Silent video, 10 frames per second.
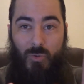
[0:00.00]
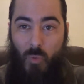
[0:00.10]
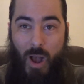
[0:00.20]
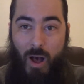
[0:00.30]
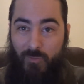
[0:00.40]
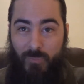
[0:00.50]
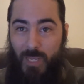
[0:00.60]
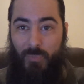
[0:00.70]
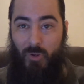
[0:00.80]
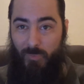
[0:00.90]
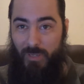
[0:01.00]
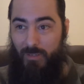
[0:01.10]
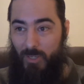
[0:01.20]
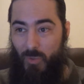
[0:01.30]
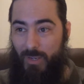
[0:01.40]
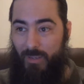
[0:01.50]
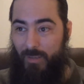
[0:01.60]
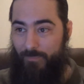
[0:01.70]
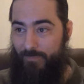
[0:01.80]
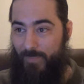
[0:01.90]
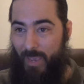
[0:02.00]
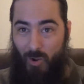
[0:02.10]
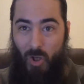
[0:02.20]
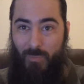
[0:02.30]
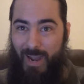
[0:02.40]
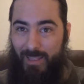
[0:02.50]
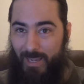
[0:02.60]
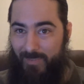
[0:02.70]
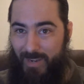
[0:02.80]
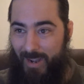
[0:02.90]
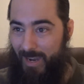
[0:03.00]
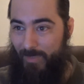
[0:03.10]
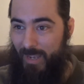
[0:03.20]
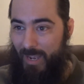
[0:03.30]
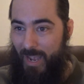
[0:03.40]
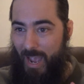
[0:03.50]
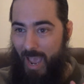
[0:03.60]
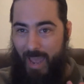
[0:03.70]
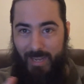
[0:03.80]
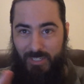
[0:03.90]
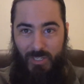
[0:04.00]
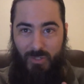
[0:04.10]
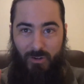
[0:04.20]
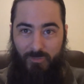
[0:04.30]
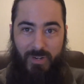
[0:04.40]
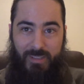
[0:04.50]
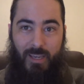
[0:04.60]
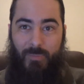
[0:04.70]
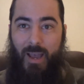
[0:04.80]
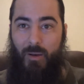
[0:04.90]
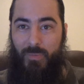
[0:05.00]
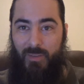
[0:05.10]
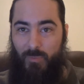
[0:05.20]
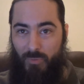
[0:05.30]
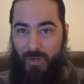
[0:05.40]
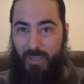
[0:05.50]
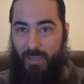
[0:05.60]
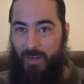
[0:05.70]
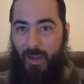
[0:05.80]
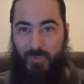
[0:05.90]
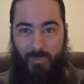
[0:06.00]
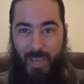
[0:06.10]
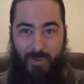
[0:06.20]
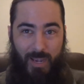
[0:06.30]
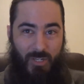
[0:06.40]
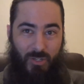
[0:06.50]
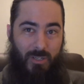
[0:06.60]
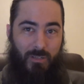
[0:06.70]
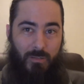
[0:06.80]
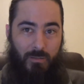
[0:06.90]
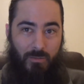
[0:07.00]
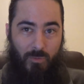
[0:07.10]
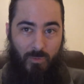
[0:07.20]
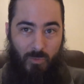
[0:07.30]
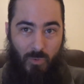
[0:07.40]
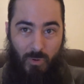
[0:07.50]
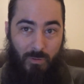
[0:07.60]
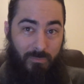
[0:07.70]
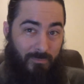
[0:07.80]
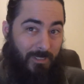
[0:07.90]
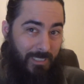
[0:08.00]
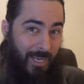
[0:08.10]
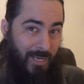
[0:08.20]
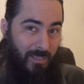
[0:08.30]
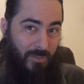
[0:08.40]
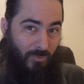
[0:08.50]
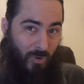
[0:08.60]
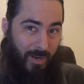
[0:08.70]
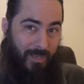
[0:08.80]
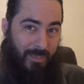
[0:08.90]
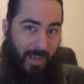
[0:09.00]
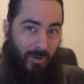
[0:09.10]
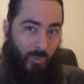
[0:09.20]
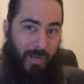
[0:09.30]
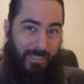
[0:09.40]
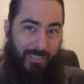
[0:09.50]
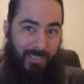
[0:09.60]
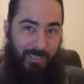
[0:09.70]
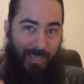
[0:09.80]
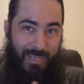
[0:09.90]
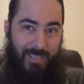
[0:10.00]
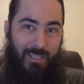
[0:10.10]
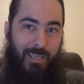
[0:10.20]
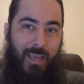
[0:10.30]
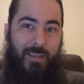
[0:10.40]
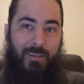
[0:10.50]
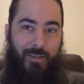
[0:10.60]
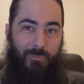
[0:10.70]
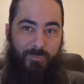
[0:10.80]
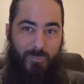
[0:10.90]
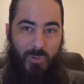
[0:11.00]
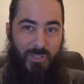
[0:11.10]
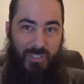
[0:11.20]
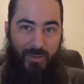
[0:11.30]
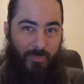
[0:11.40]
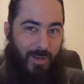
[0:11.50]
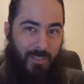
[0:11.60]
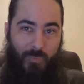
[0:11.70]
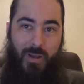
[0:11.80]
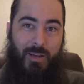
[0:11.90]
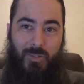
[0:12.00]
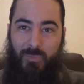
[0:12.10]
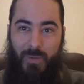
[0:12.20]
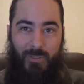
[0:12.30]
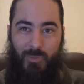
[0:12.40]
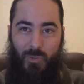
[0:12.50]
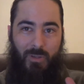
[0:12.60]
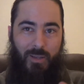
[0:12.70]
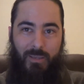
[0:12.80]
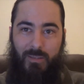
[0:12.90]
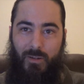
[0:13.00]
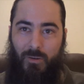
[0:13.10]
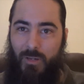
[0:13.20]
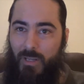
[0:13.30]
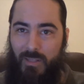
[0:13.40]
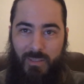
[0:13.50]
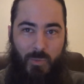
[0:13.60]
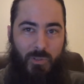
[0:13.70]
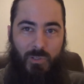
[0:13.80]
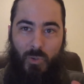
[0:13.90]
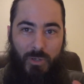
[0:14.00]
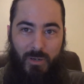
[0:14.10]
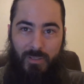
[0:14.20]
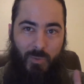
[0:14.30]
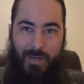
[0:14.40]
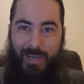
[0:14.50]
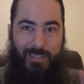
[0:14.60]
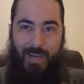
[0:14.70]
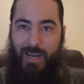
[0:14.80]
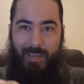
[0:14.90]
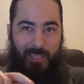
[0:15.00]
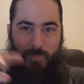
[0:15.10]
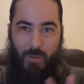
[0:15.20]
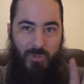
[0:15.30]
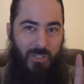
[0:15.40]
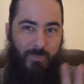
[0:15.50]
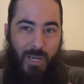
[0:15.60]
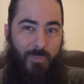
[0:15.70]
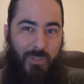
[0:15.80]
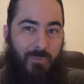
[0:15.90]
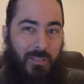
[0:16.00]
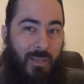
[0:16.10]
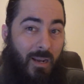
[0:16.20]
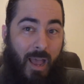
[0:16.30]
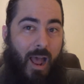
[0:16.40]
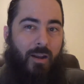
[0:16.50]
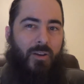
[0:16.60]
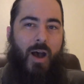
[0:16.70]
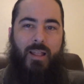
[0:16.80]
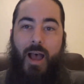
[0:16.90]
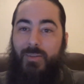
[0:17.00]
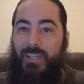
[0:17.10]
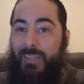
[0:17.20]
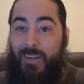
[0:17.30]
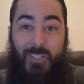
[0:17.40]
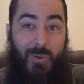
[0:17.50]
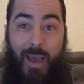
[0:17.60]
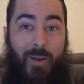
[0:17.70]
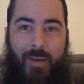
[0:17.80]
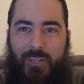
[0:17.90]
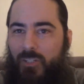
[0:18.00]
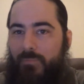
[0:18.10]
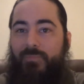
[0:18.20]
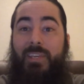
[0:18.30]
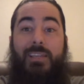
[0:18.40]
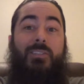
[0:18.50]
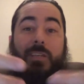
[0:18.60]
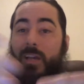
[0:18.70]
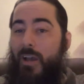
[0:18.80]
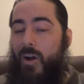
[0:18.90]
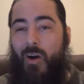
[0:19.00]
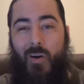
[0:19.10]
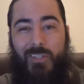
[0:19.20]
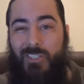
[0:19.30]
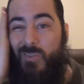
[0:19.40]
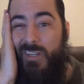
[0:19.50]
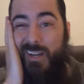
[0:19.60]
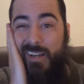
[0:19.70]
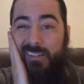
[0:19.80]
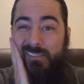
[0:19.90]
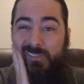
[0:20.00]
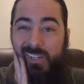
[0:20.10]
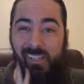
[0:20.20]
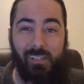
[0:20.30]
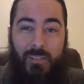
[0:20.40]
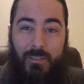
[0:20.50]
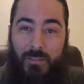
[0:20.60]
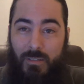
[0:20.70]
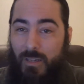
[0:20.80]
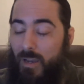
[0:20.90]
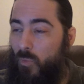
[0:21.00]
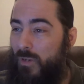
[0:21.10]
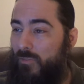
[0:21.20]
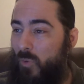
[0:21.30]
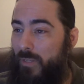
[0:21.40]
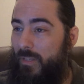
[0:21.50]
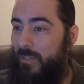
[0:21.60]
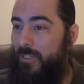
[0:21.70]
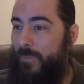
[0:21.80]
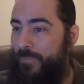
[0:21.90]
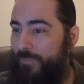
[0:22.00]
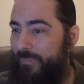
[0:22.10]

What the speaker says: too wild for people to be doing at all in my lifetime, and it's just going to freak them out, me even bringing it up. So maybe I shouldn't, or can I just write it down what I see like at the end and put in a safe deposit box, or maybe some sort of like, thing with a lawyer that when I die it gets published in a paper or something like that? I don't know. I was like, so I don't have to do this. All this going on, Wendy, I wanted to avoid this.